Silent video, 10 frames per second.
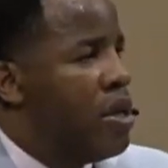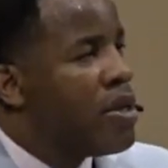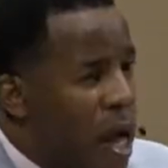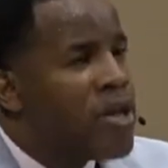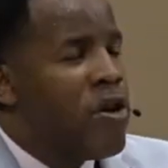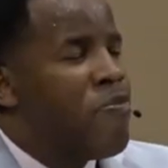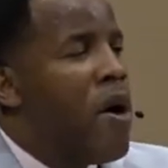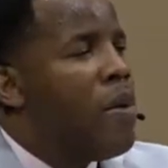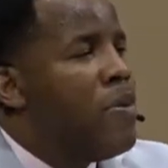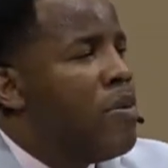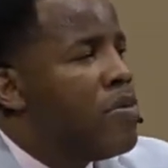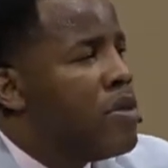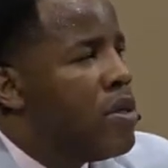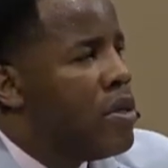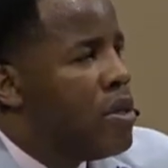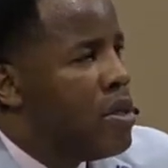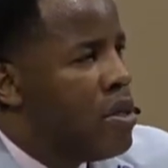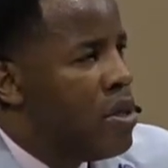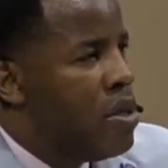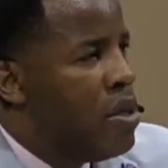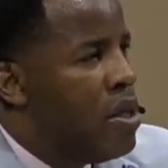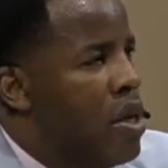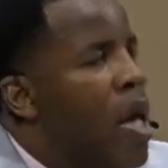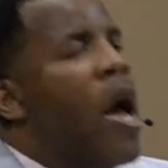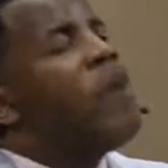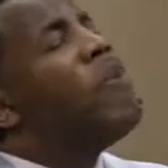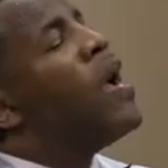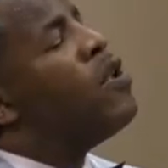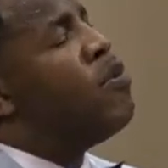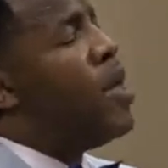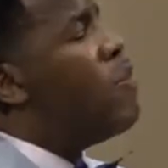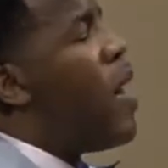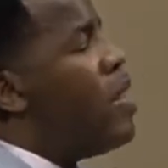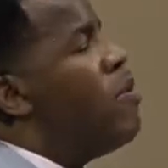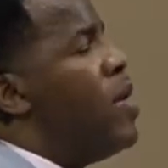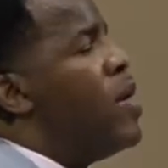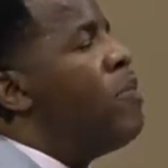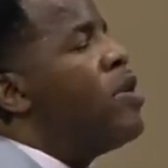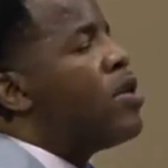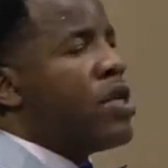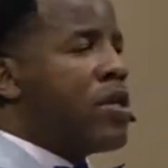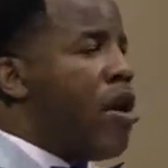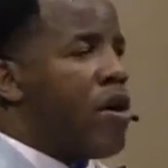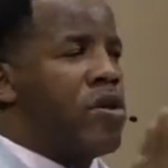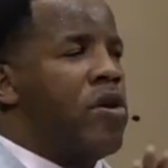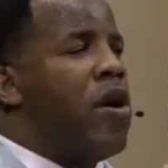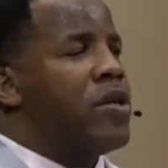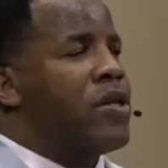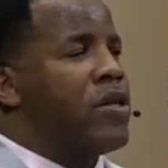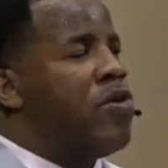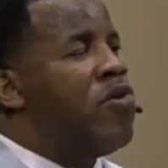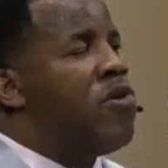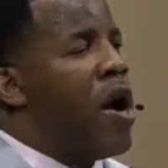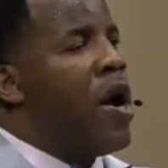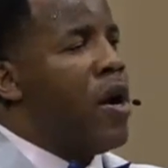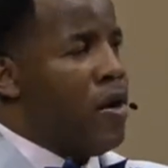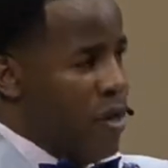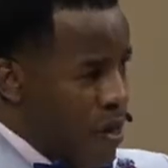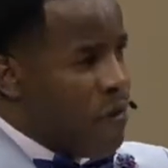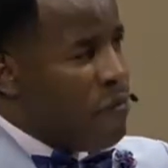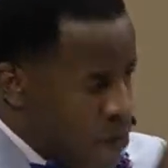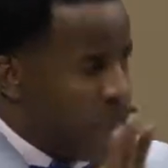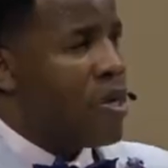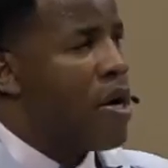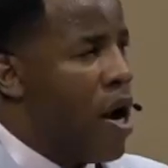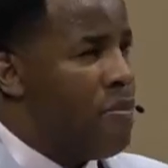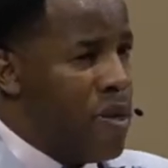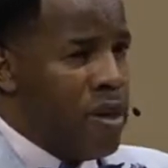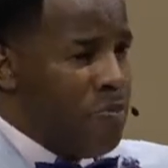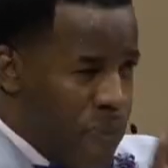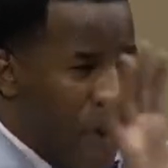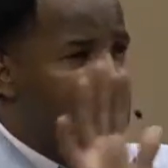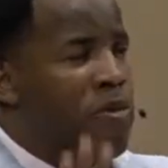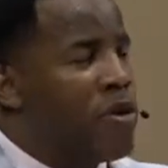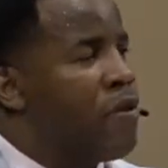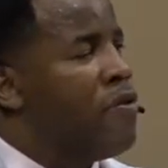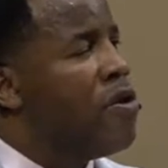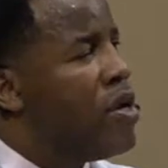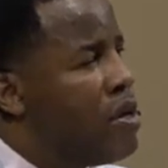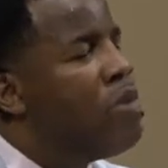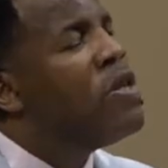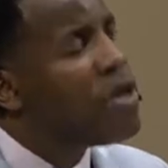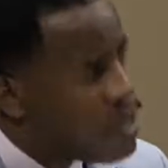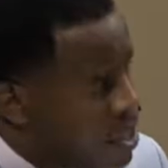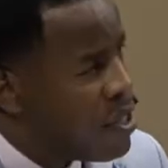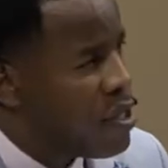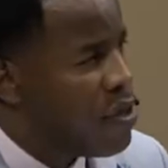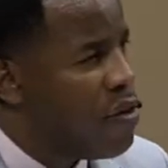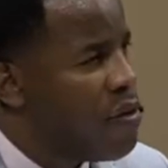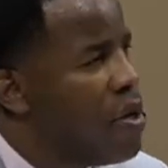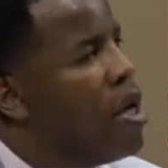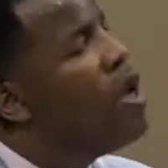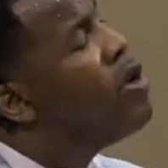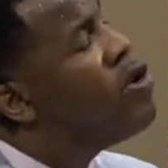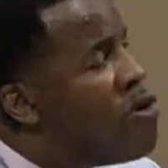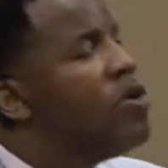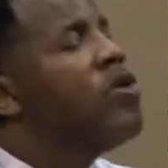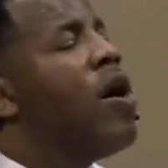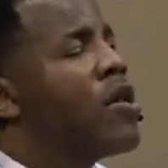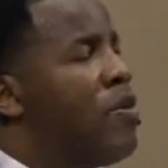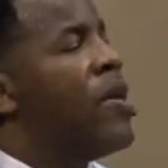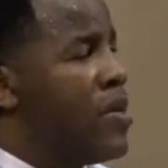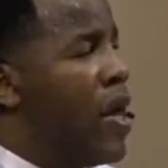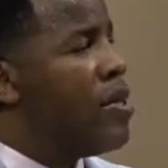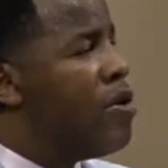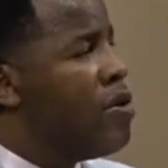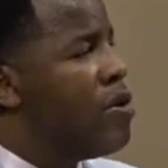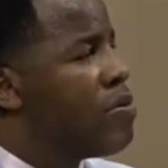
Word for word: That's your problem. And by the way, by the way, let me just talk to us who are from the Caribbean, and probably most of you here. Let me just say this to you. You know as well as I know